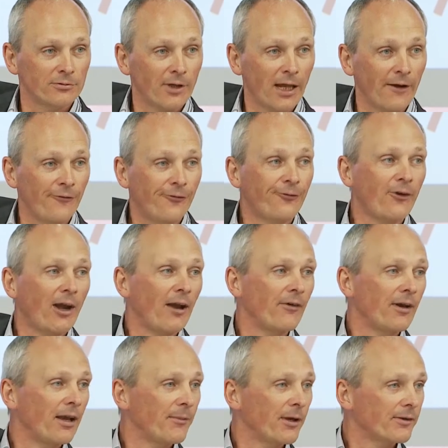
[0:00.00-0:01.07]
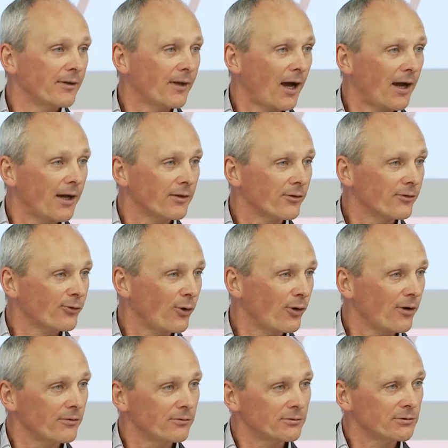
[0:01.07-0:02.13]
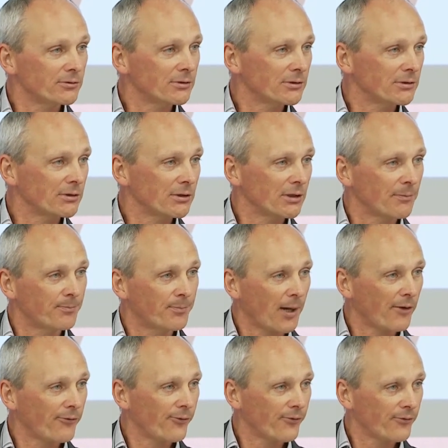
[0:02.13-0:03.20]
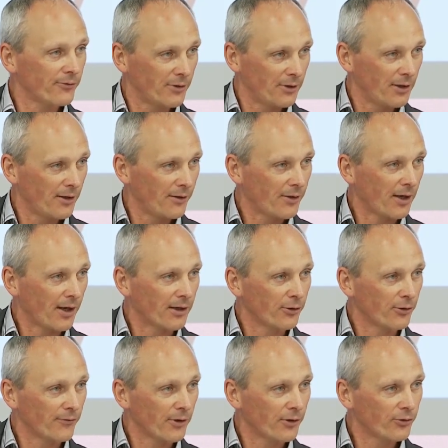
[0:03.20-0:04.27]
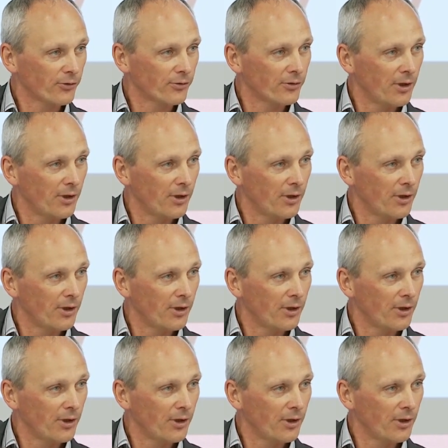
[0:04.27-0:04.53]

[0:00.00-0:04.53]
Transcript: and very limited guidance for above the line innovation.